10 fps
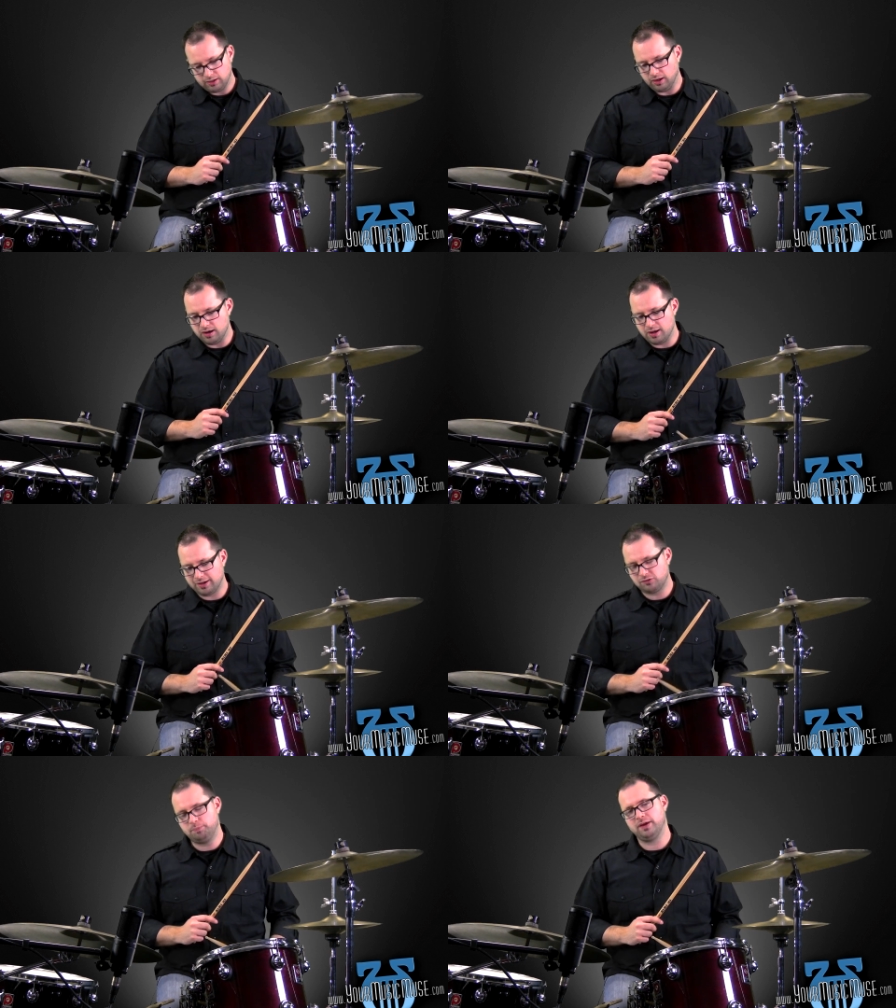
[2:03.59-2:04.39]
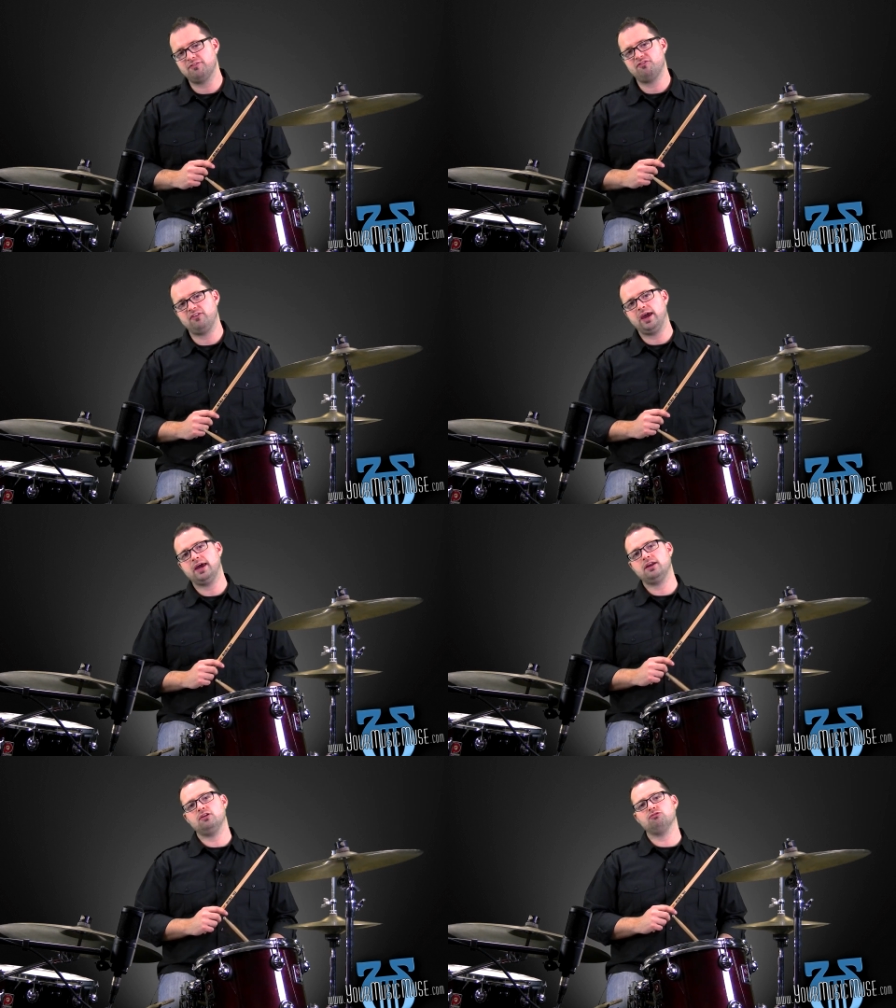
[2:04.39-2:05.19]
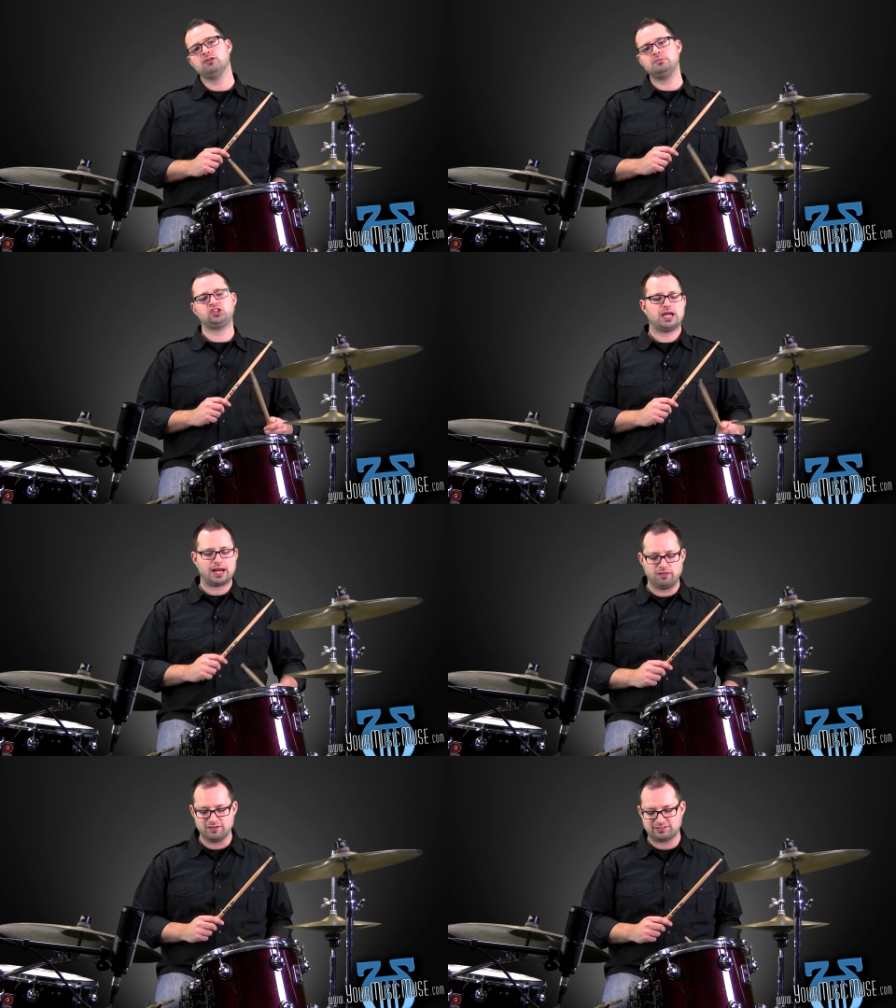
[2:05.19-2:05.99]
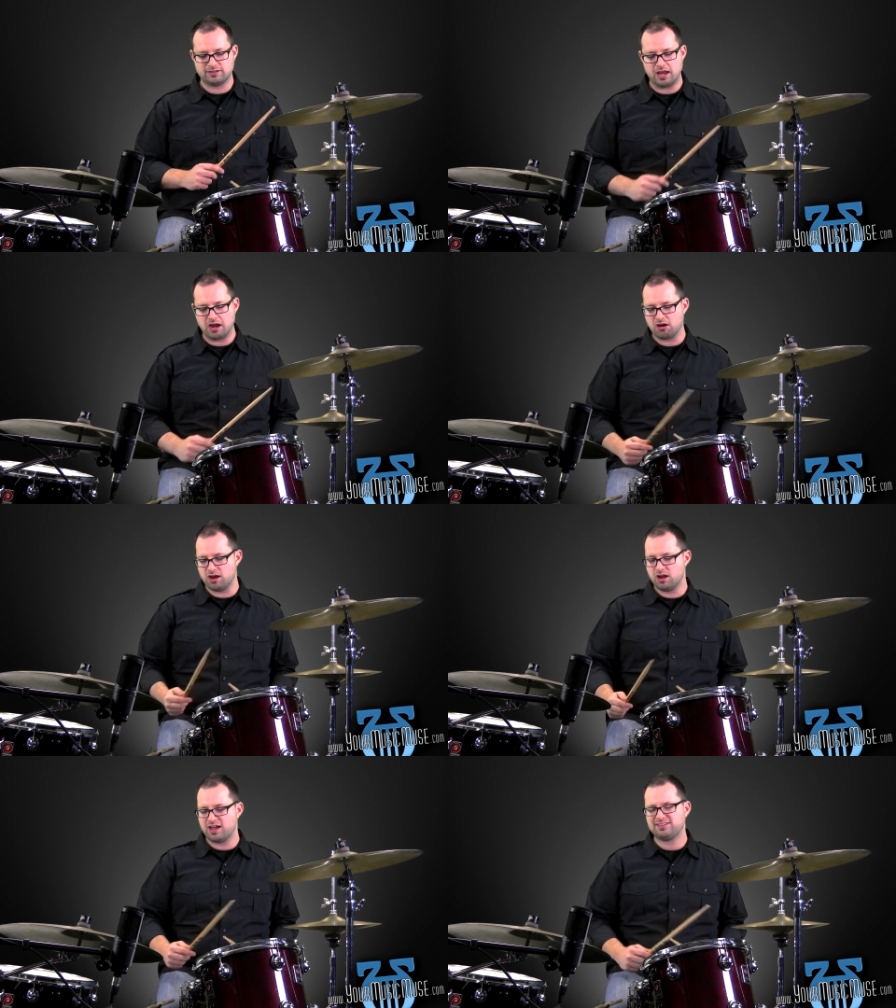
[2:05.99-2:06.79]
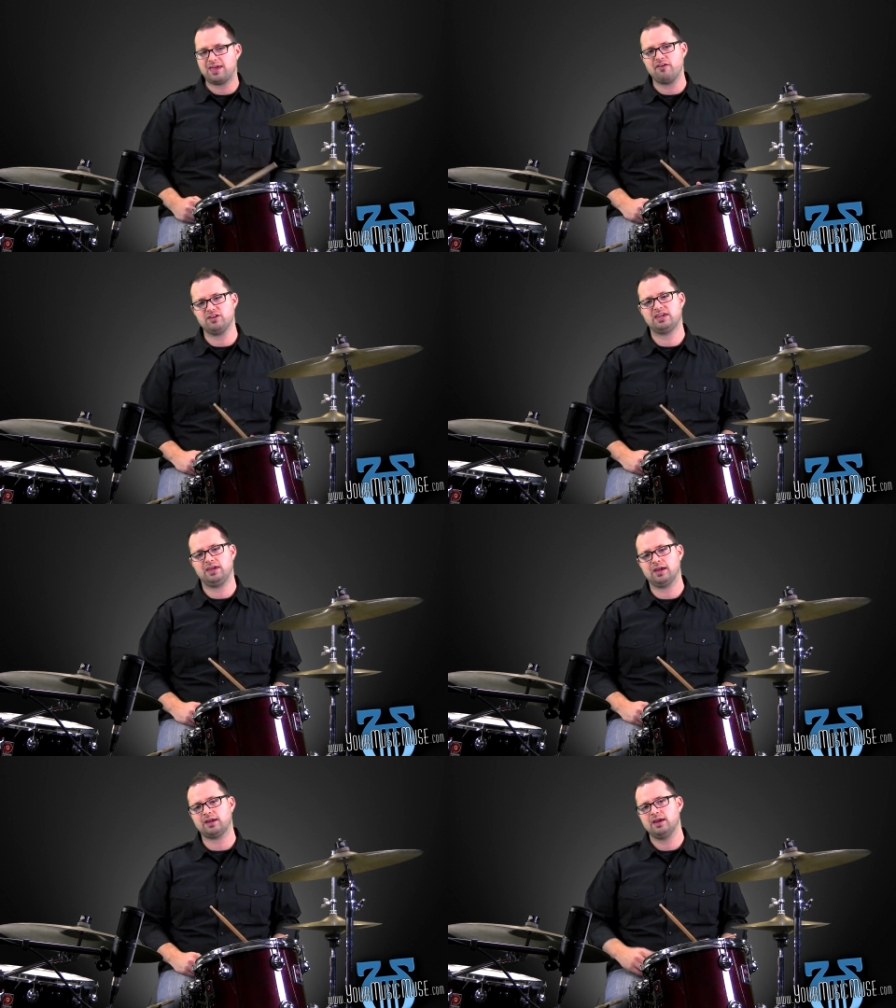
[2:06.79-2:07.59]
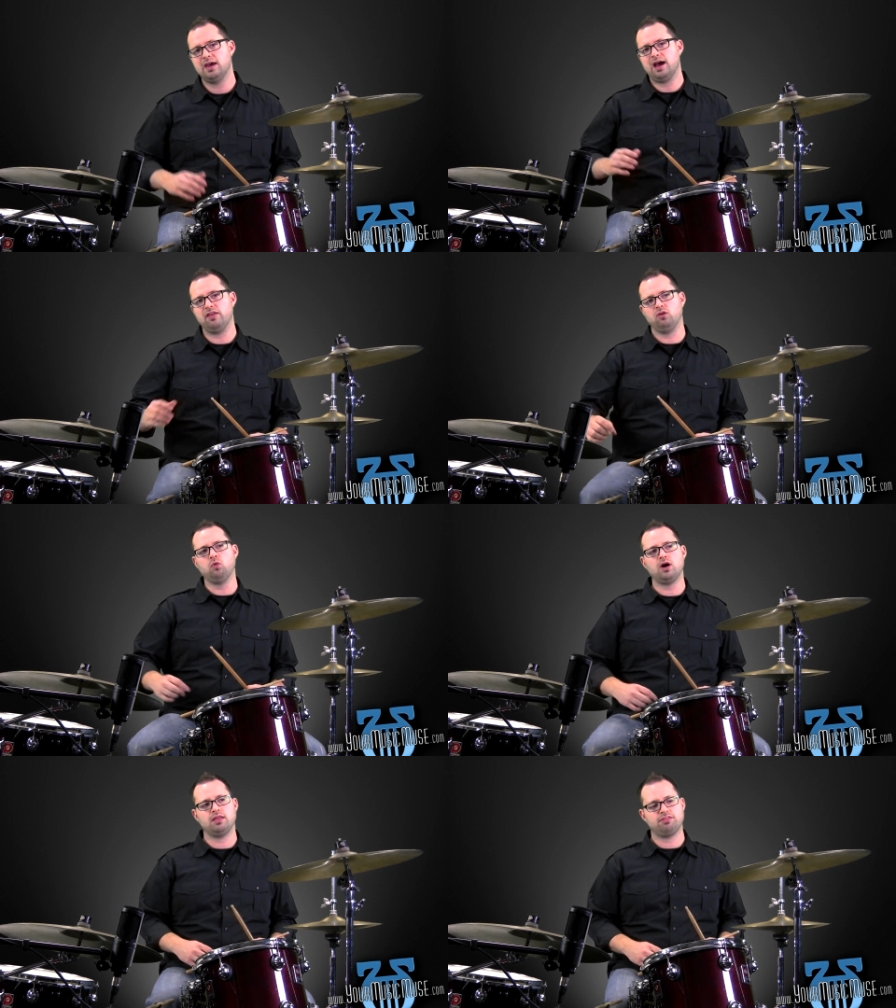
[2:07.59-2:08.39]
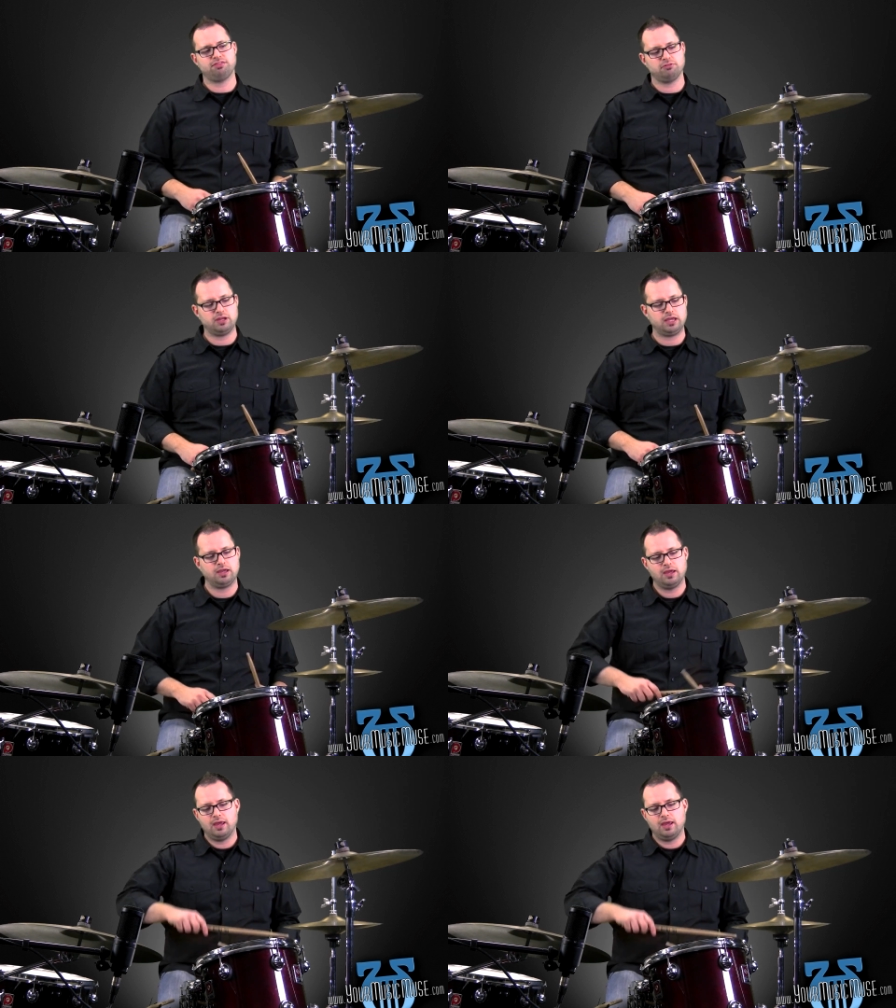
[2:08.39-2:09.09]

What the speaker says: a nice big fat rim shot on the snare, a nice heavy kick on the 1 and 3,